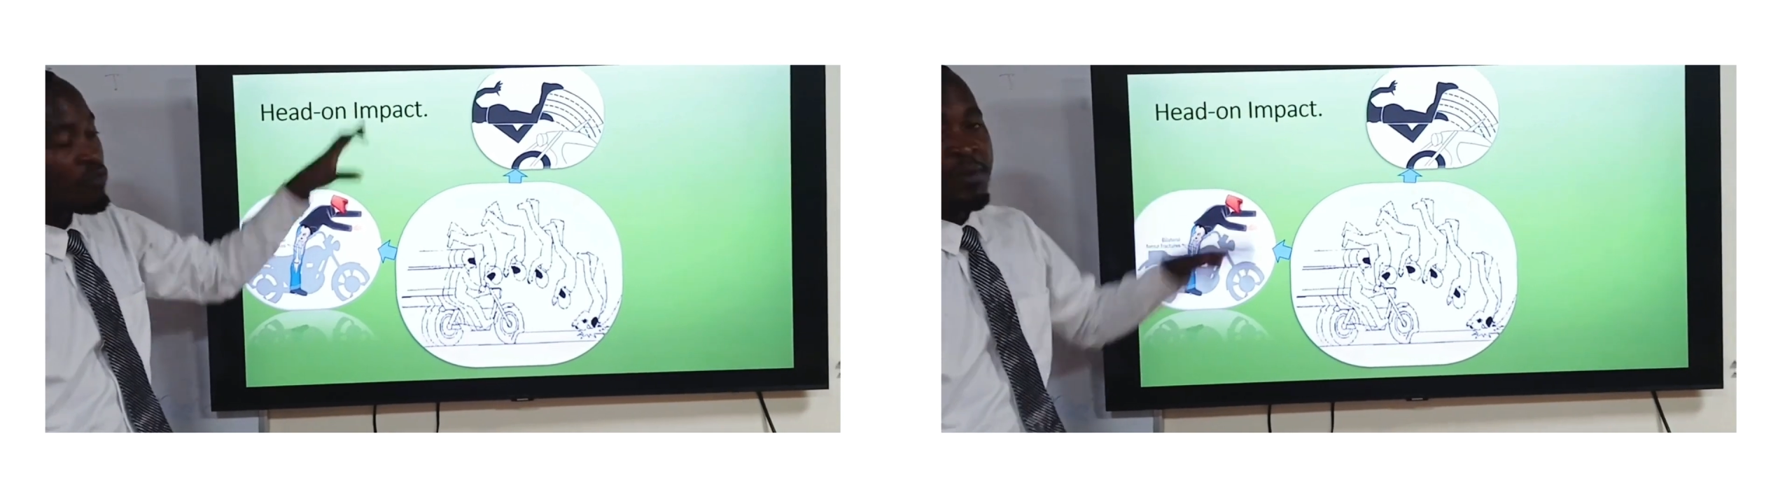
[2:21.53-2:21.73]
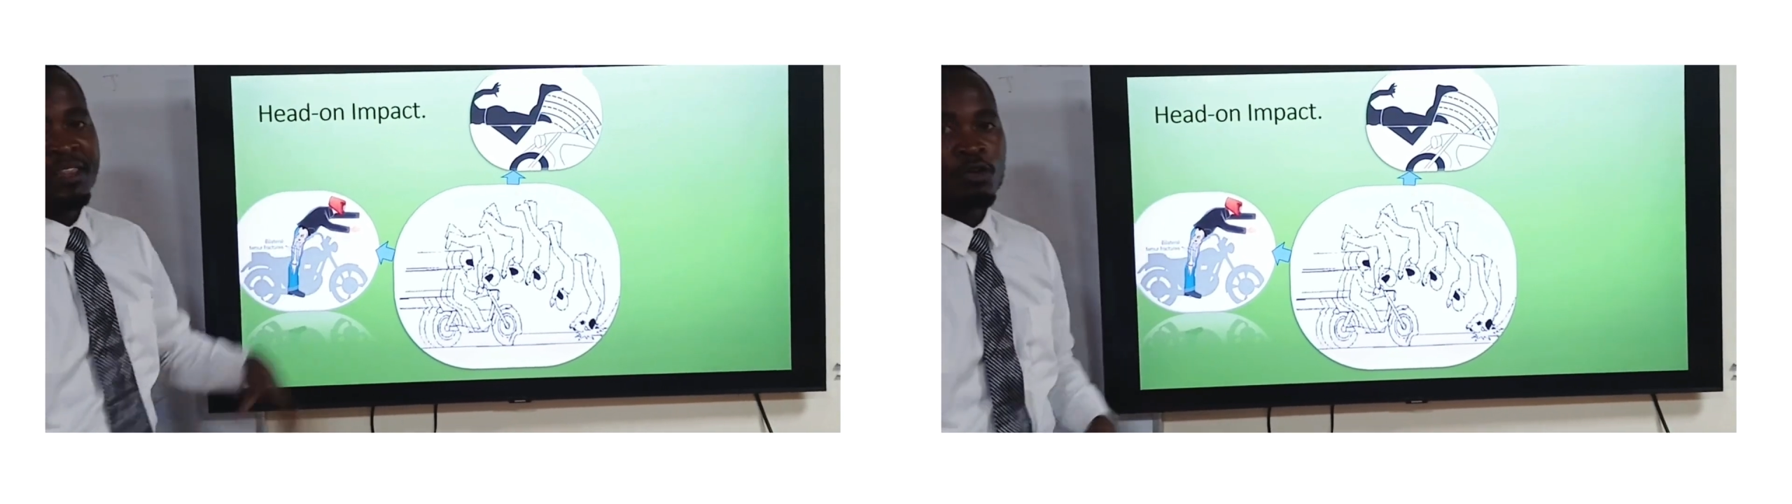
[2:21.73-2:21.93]

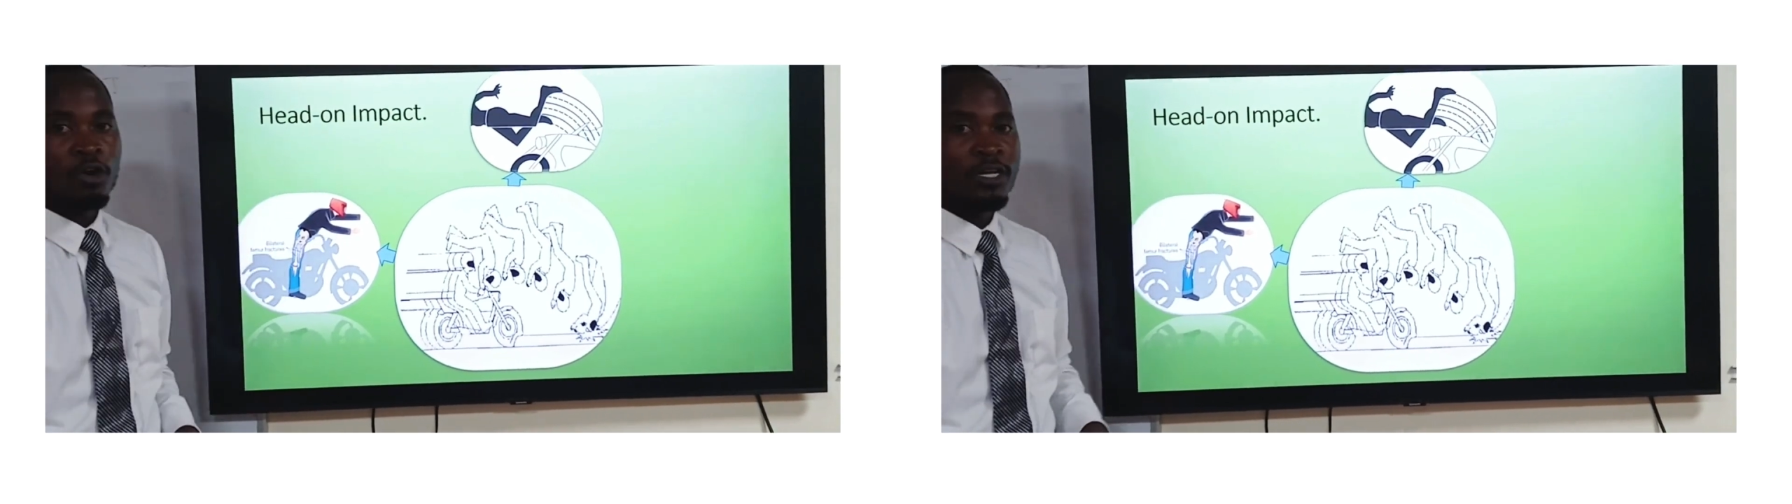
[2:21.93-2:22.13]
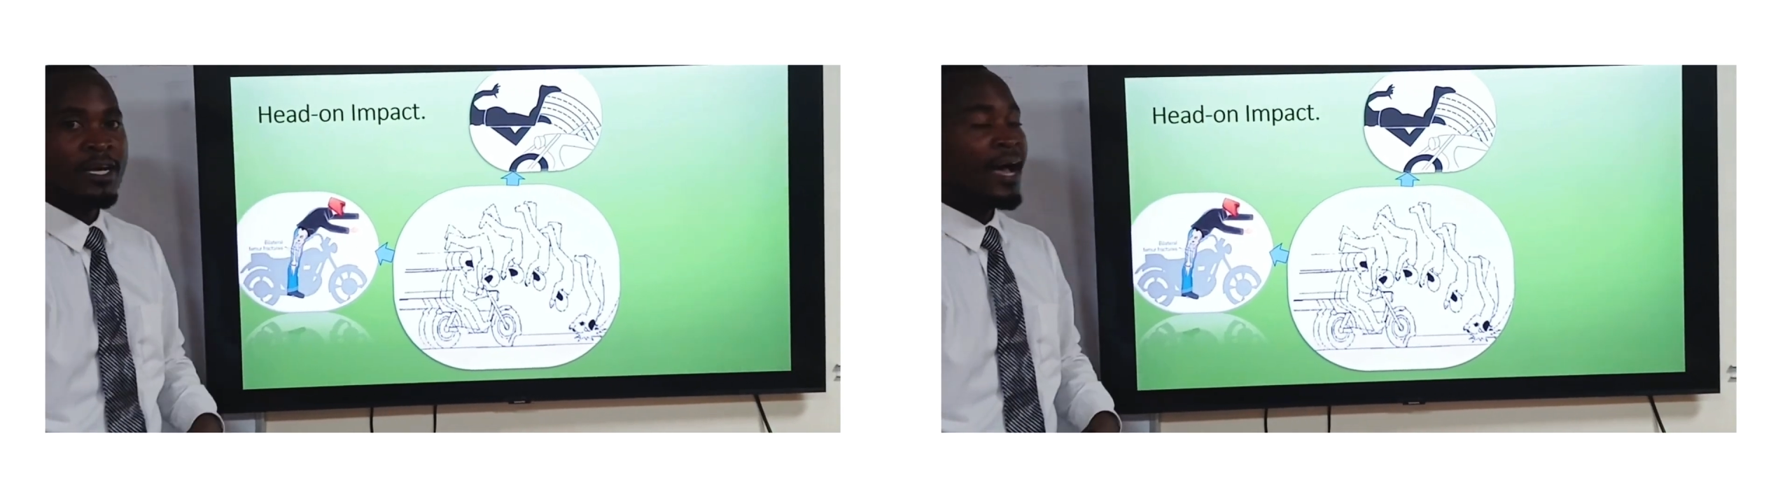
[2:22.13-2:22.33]
being
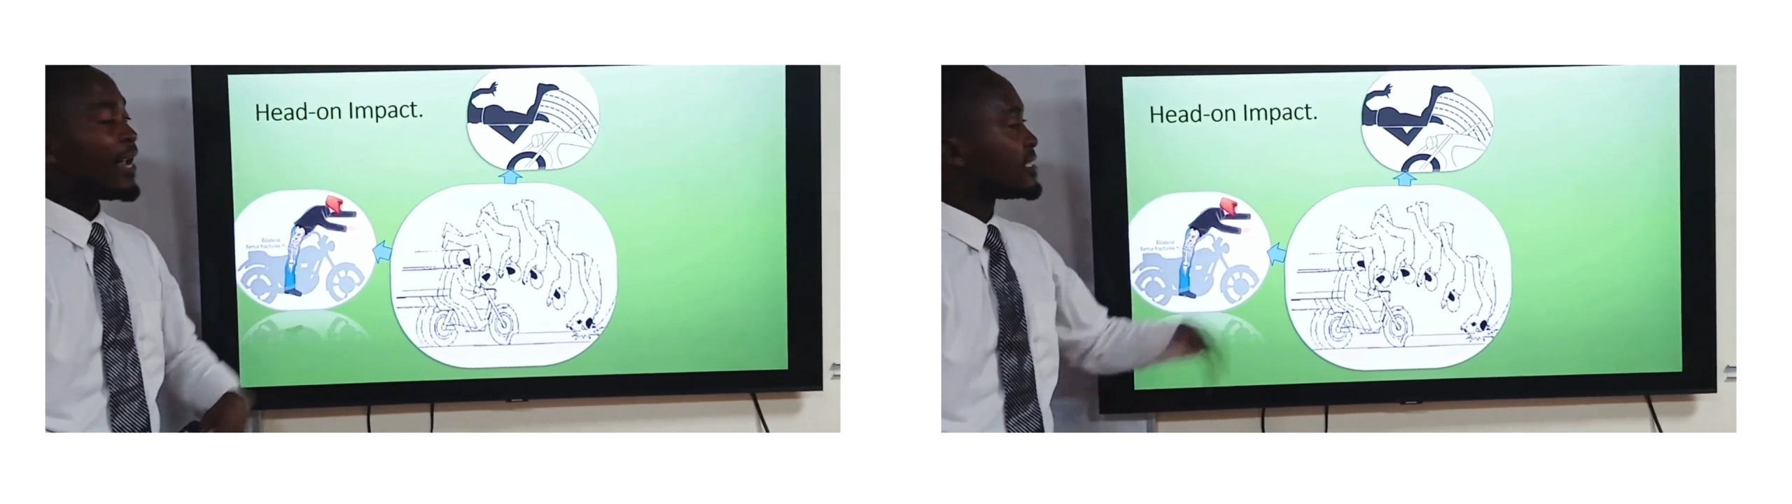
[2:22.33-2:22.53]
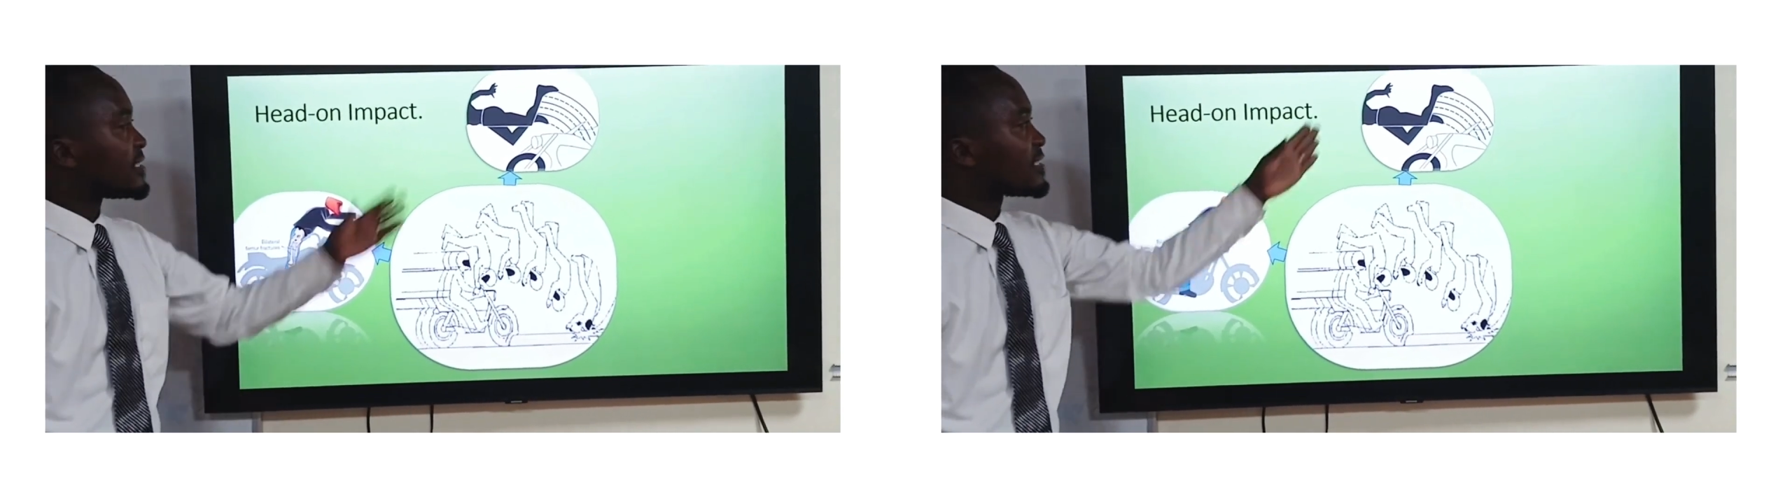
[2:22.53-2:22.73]
thrown
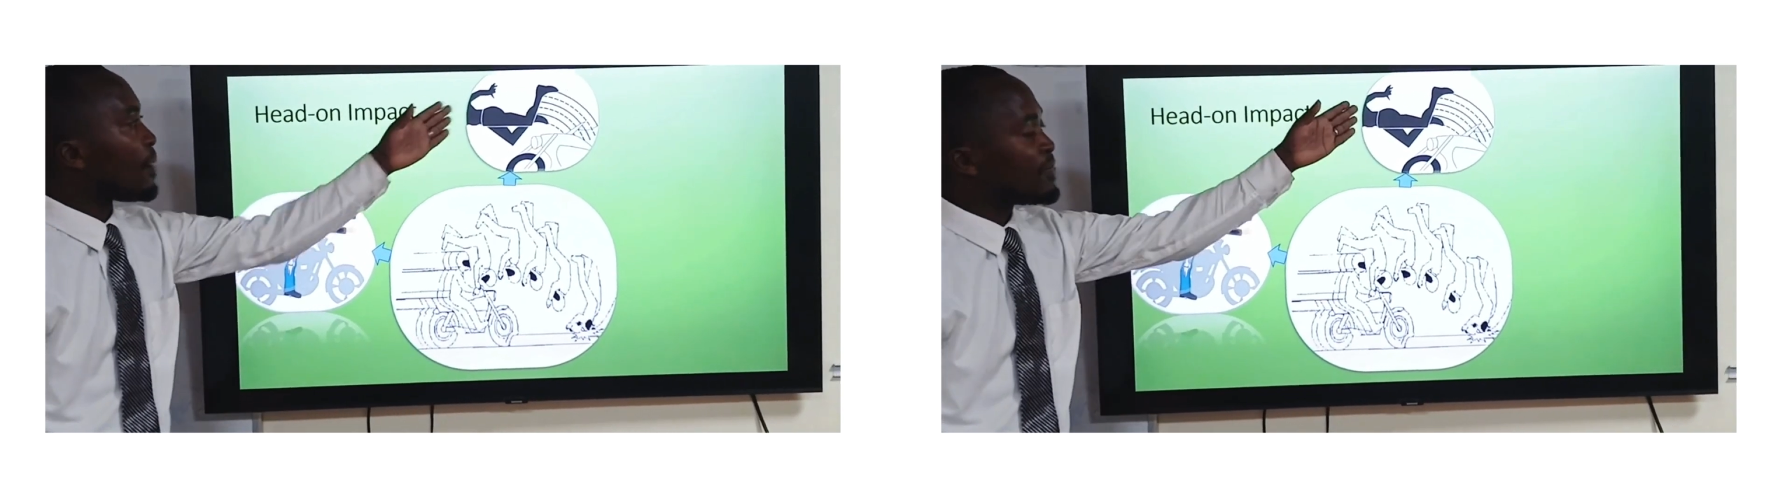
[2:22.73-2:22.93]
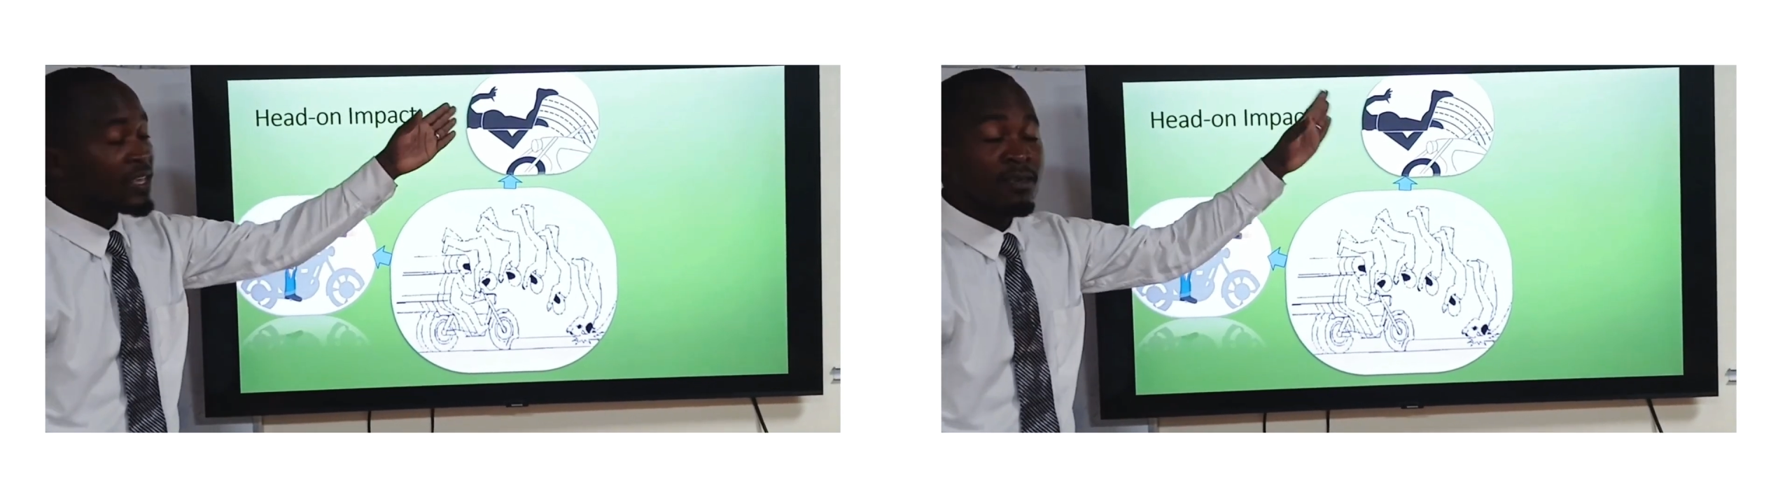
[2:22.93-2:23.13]
until something